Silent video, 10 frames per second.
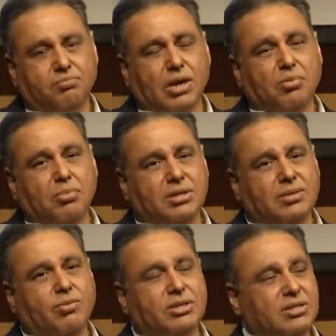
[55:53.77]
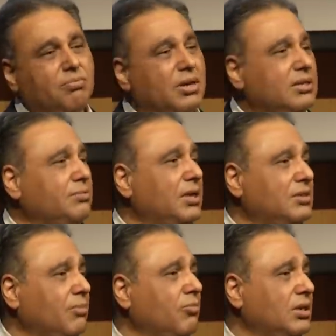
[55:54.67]
Probably somewhat simple in
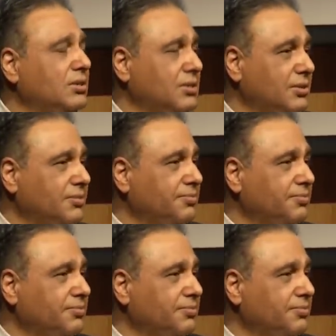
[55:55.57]
some ways.